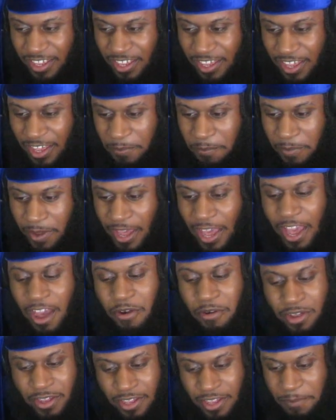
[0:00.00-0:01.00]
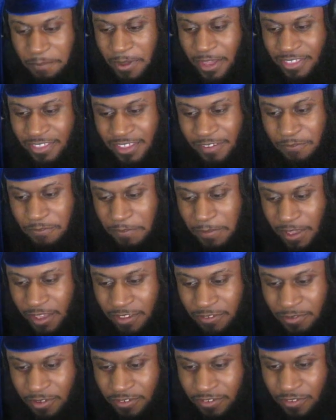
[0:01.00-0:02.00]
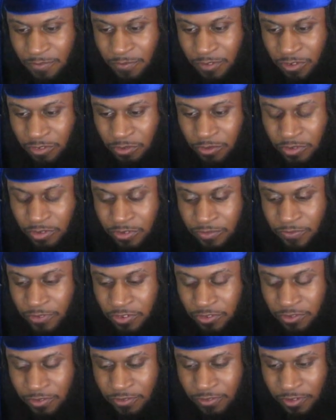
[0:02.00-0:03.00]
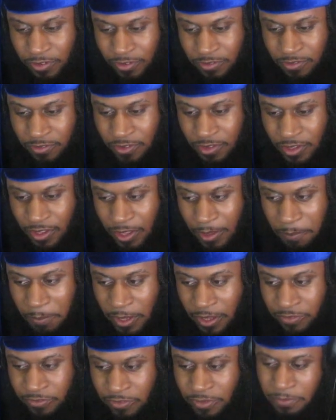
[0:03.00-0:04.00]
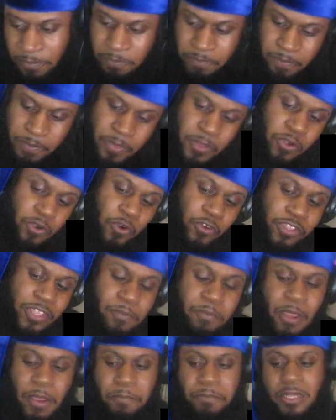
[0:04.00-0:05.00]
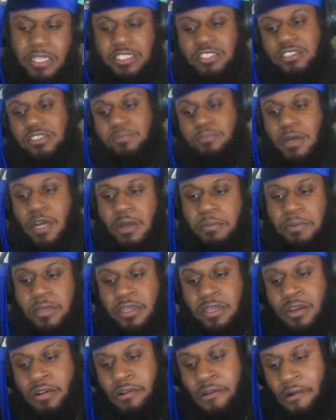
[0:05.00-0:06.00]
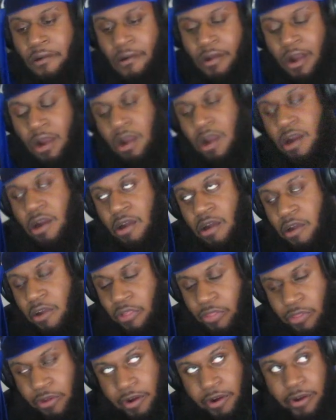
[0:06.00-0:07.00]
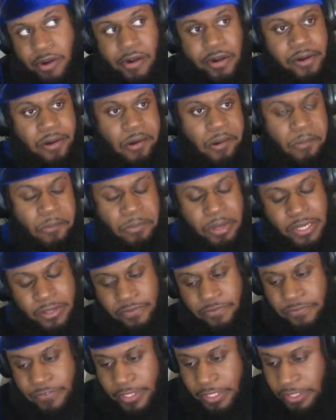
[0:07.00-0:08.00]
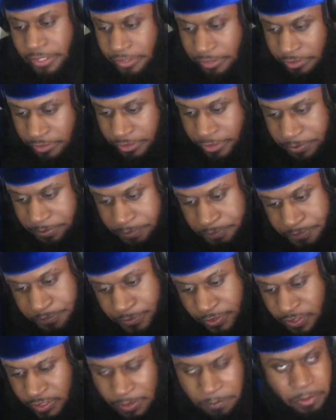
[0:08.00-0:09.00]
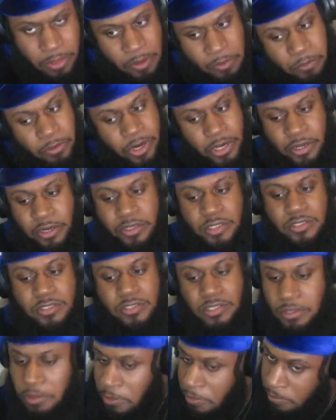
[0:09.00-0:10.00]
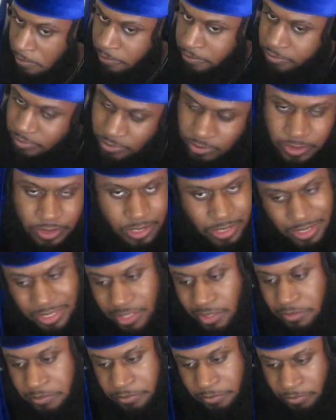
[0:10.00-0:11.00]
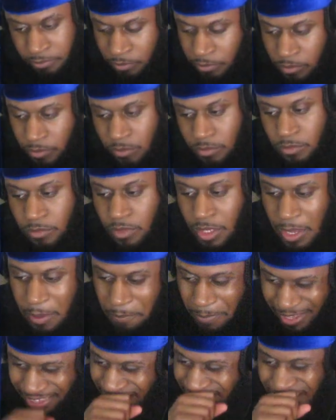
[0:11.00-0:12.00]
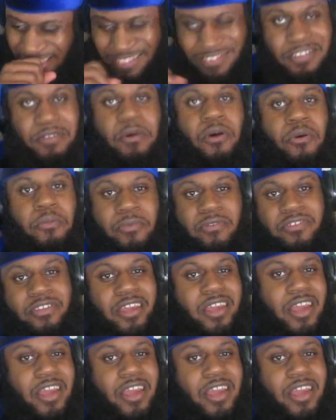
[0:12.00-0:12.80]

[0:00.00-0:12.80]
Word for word: i I'll, I'm gonna have to give it pass because of visuals. Visuals looks amazing. One thing about Bleach is probably their um fillers. Some of them were good, some were, but I think that's said almost